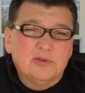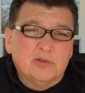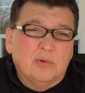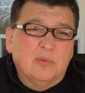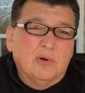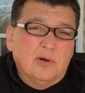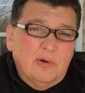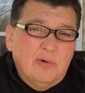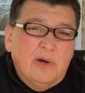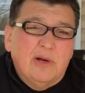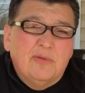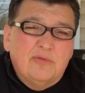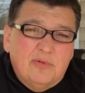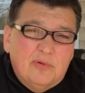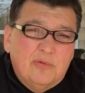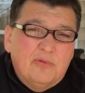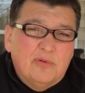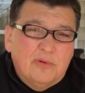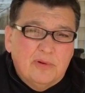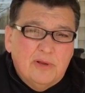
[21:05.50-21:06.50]
so we're
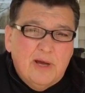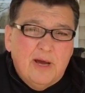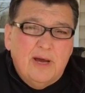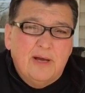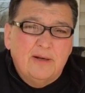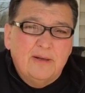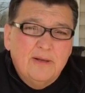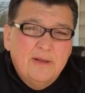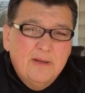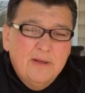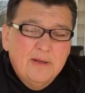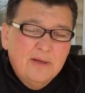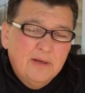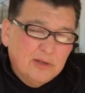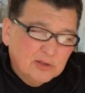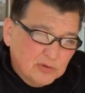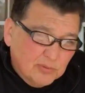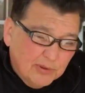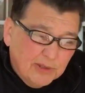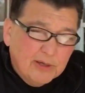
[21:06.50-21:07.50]
grateful for that
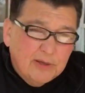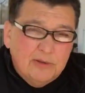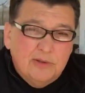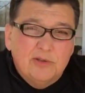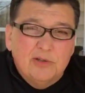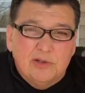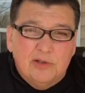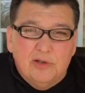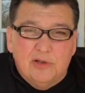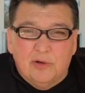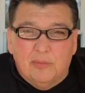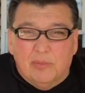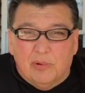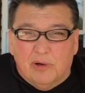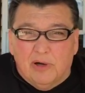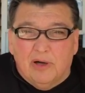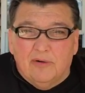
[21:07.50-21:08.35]
as we continue to pray.